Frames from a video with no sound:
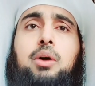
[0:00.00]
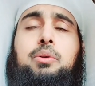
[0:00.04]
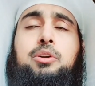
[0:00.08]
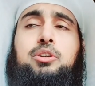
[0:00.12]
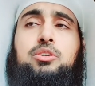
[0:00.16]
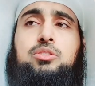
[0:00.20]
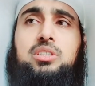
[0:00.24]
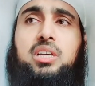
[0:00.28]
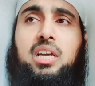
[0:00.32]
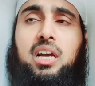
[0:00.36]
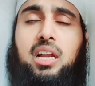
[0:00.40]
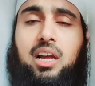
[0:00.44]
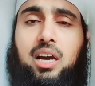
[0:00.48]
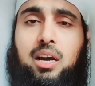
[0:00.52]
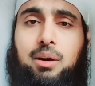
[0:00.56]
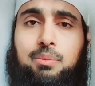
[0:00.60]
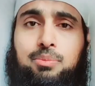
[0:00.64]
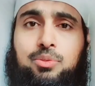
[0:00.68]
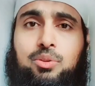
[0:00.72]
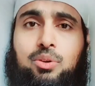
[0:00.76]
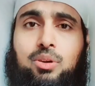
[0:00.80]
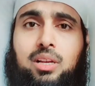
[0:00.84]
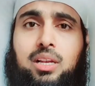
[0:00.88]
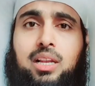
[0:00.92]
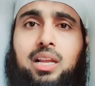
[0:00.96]
when you say
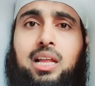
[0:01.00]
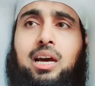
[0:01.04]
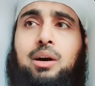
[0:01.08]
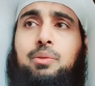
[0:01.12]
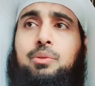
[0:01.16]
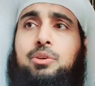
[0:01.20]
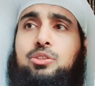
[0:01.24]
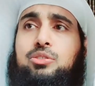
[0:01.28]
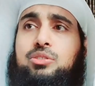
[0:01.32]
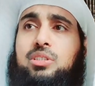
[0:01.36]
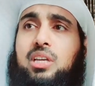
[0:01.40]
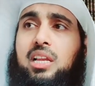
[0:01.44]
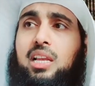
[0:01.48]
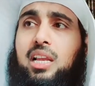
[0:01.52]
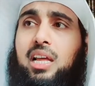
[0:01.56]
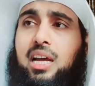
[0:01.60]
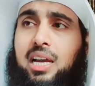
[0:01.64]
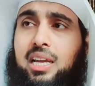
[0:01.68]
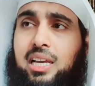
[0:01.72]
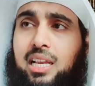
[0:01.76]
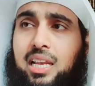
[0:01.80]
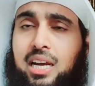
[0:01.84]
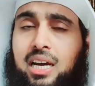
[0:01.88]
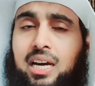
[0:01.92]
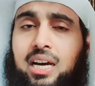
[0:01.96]
alhamdulillah, when you say la
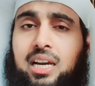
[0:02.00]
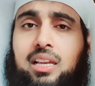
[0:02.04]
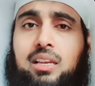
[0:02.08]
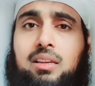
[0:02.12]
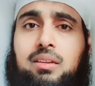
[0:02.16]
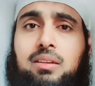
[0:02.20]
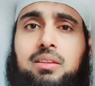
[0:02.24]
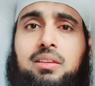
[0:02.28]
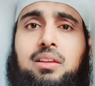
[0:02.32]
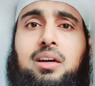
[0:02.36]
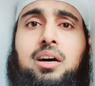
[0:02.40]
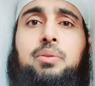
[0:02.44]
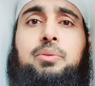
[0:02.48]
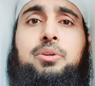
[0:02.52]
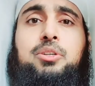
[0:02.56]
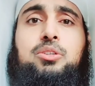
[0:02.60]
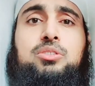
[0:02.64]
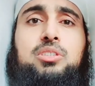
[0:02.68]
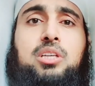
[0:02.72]
ilaha illallah, when you say